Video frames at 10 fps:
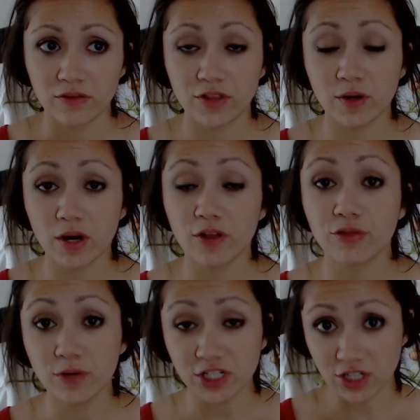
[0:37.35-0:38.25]
There are
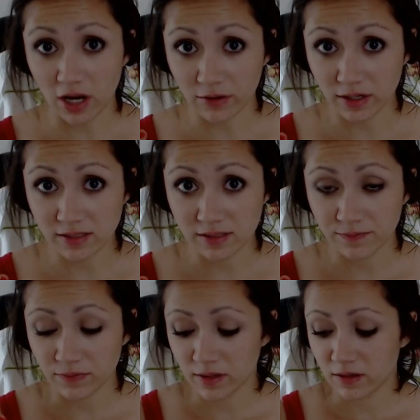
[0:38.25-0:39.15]
3 chakras:
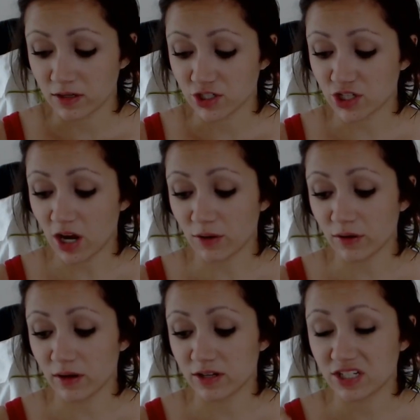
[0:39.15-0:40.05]

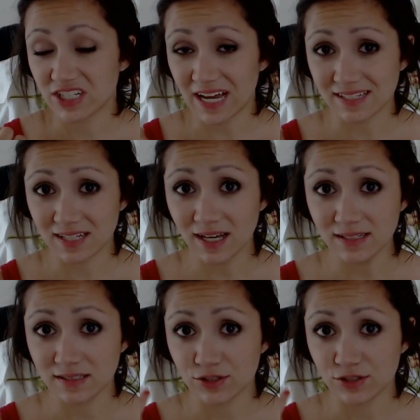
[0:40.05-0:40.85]
Chakra Chastise,